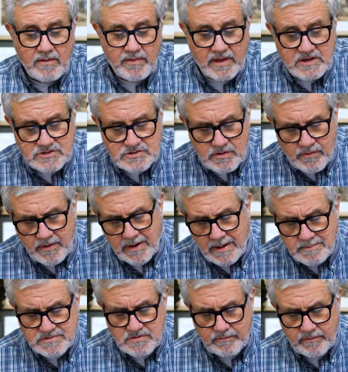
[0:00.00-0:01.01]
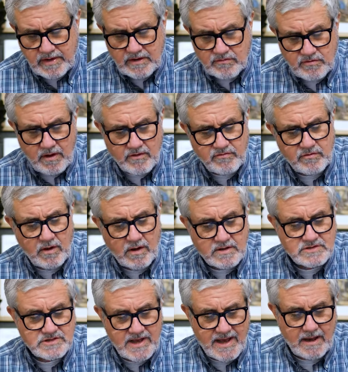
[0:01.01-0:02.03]
These are the names of Esau's
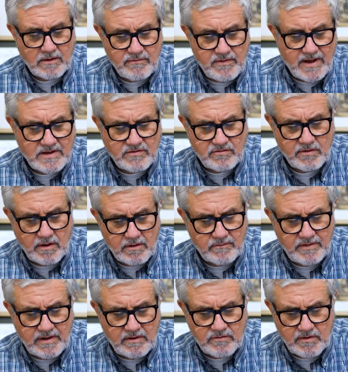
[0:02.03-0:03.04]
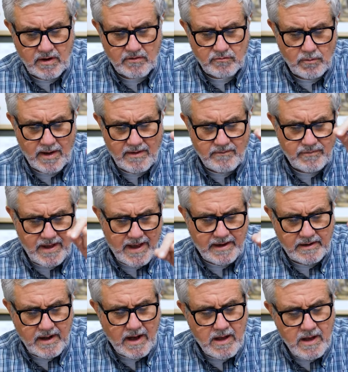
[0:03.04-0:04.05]
sons, Eliphaz, son of Esau's wife,
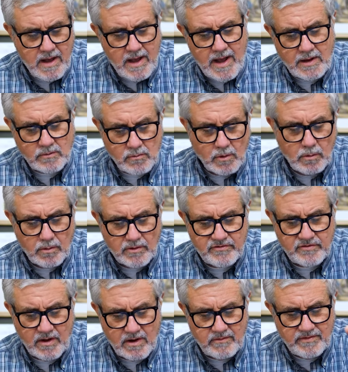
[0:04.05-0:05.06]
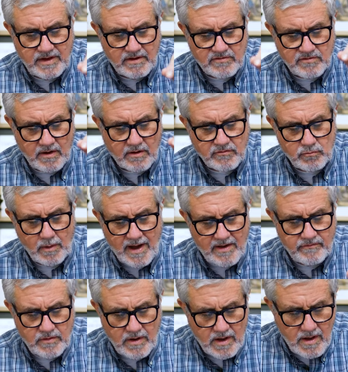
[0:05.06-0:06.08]
Adah, and Reuel, son of Esau's
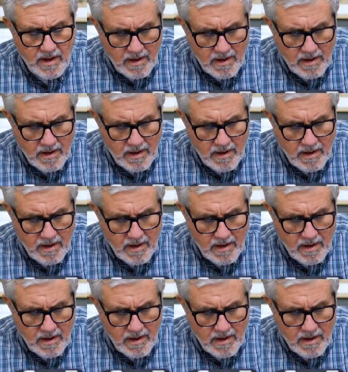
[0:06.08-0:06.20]
wife,